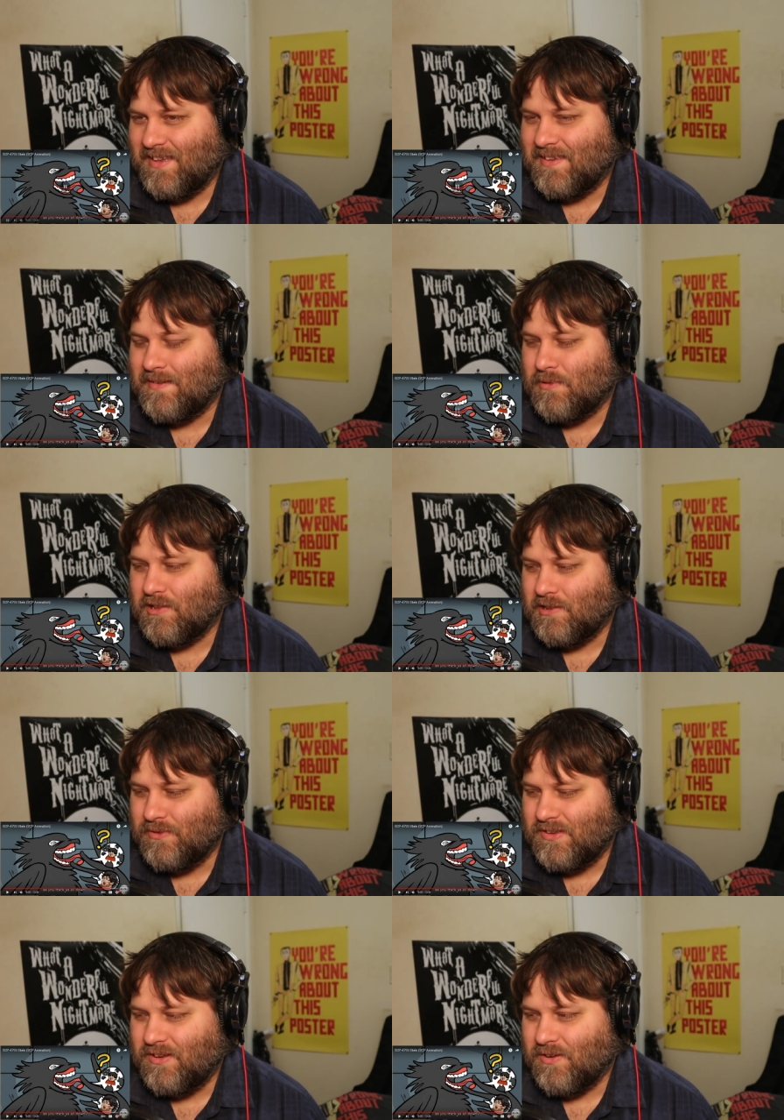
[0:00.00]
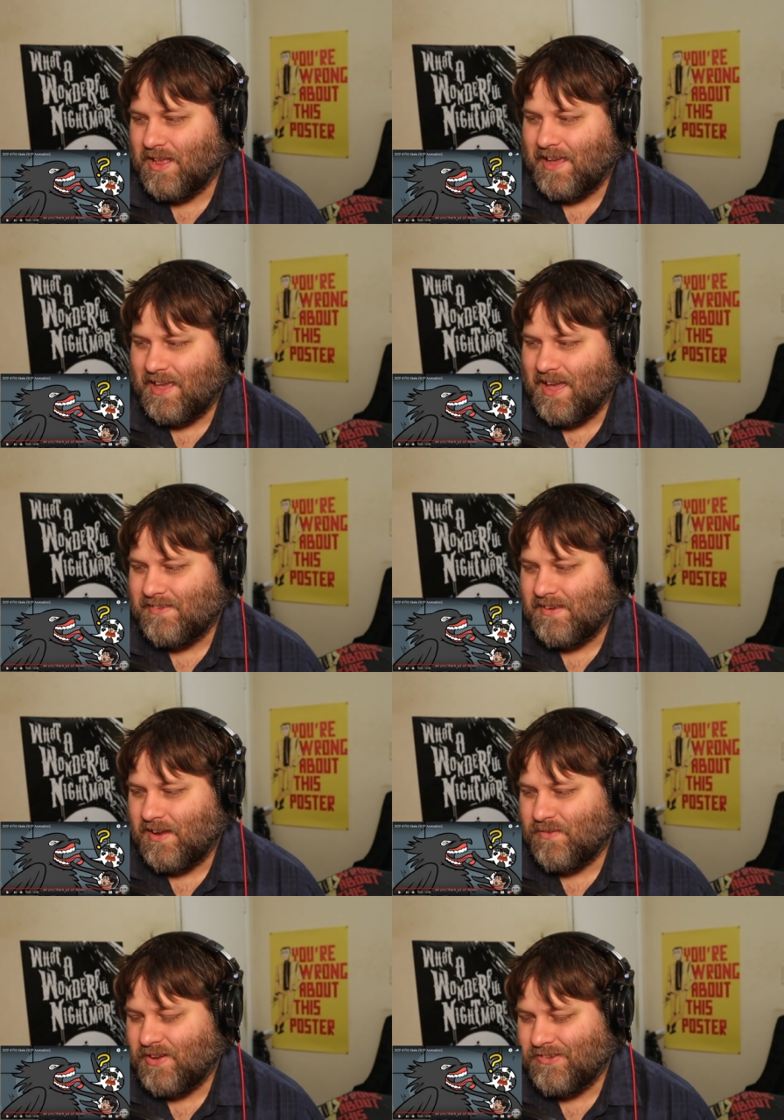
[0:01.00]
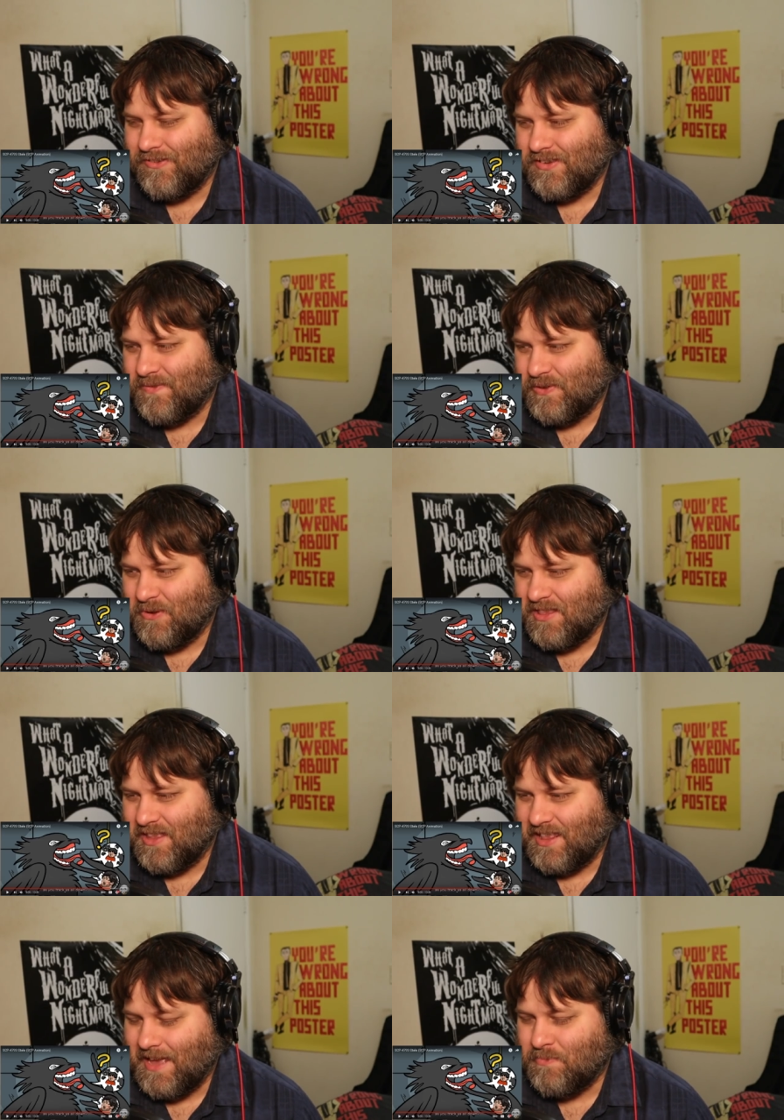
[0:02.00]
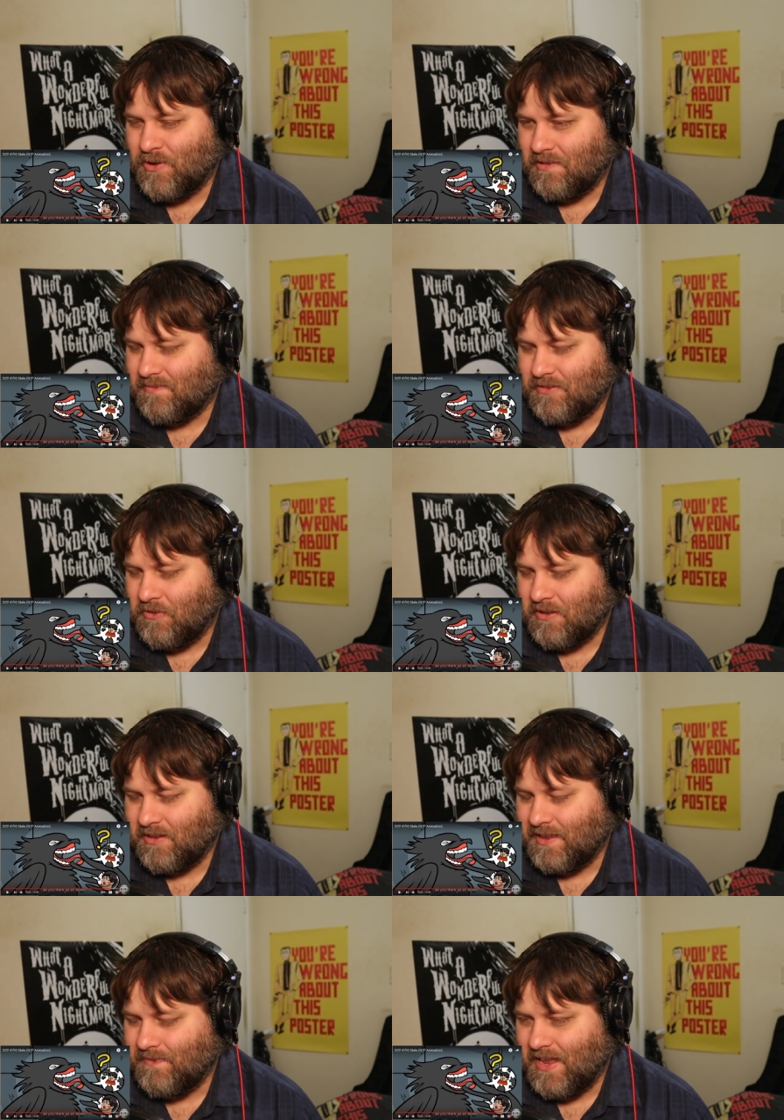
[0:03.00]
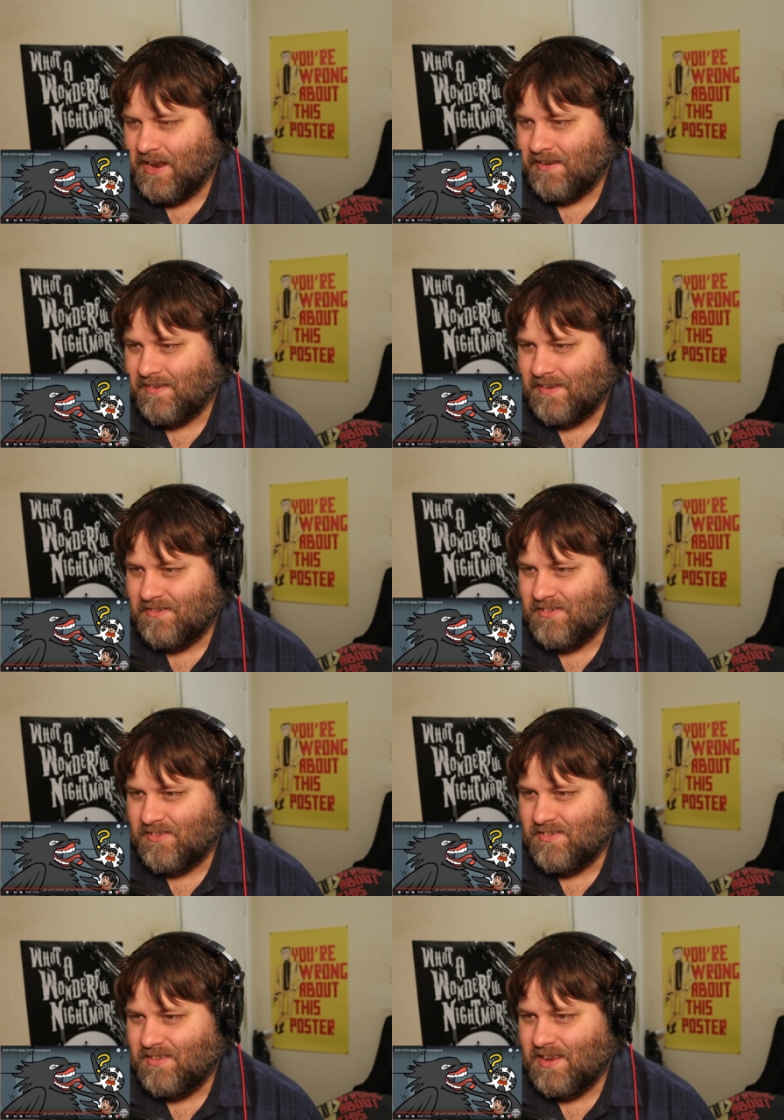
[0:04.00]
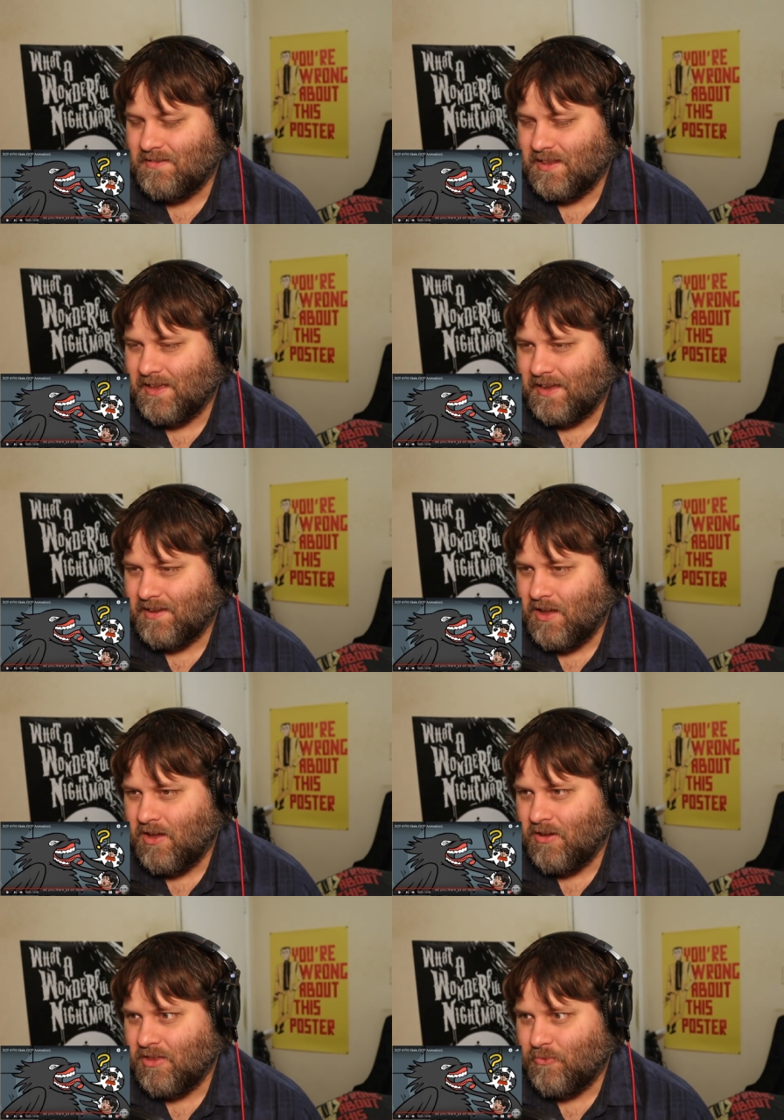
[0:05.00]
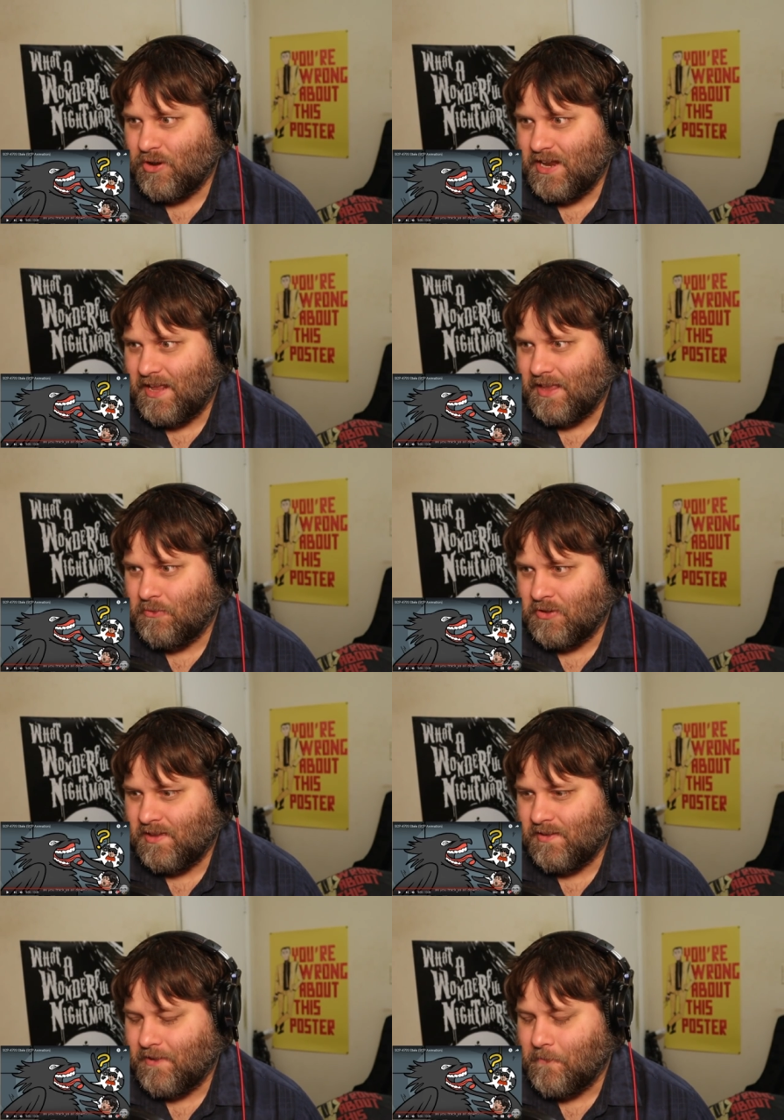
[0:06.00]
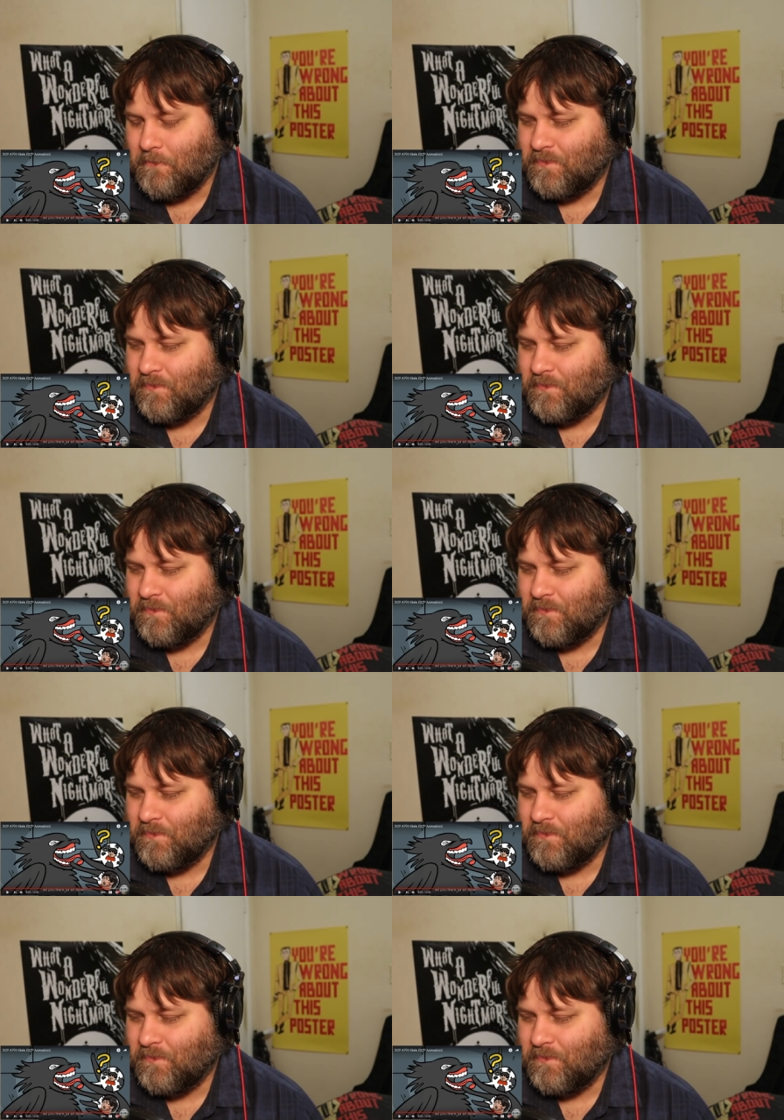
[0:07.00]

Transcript: Except the losing your like, yeah, sacrificing yourself is one thing. That part you can leave that in because that's just like, oh, they are deadly. We'll kill you.